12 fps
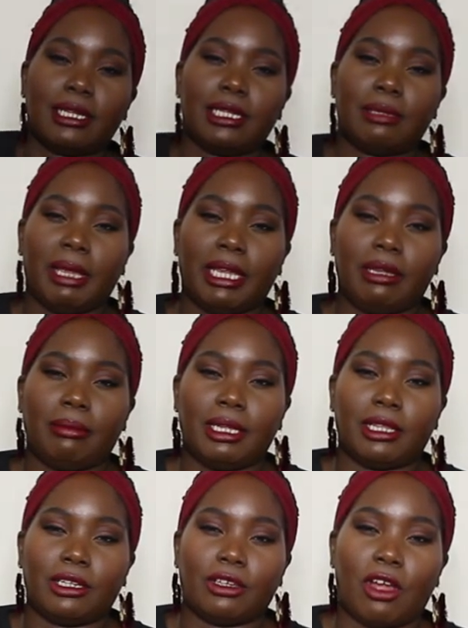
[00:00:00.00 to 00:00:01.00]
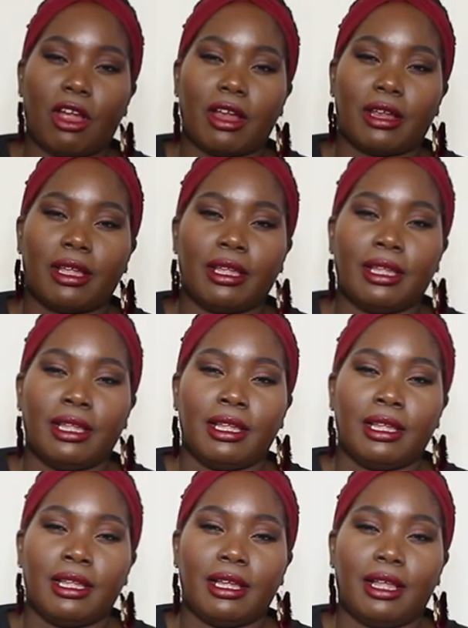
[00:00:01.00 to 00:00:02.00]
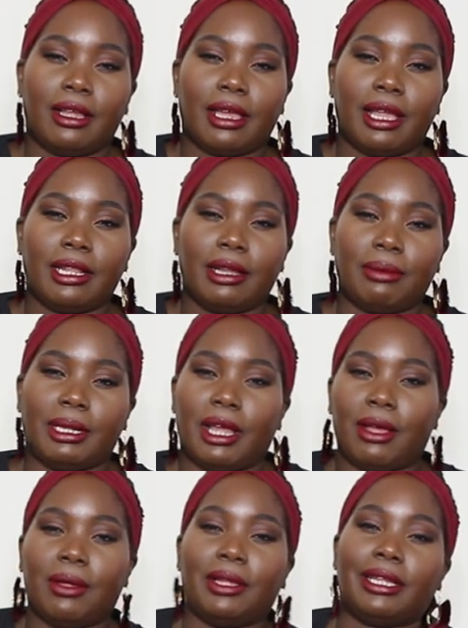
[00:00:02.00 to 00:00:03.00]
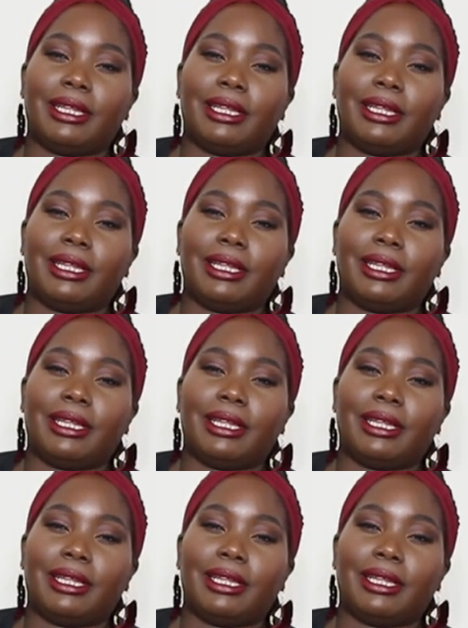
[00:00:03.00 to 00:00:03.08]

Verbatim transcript: is making me look dark. Okay, there we go.